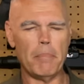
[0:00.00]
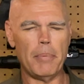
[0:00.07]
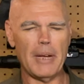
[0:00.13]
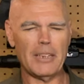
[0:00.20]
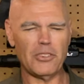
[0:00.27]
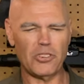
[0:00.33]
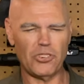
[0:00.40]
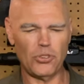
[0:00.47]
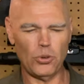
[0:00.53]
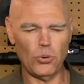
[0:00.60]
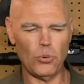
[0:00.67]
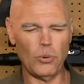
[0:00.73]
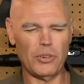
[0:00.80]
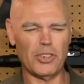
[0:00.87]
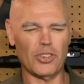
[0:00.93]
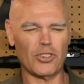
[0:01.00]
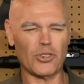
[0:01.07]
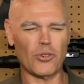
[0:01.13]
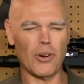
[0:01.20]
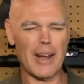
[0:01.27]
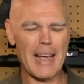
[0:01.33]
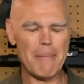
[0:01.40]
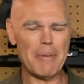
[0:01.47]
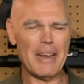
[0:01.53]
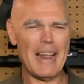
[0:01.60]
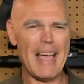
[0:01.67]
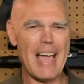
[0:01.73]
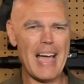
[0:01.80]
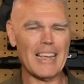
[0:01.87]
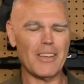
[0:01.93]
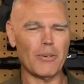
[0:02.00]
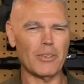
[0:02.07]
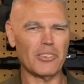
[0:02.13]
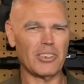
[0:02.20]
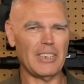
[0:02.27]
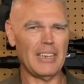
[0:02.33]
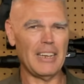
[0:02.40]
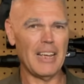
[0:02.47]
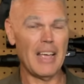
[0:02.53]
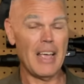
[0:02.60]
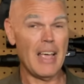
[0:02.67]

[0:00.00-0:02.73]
best to describe it accurately,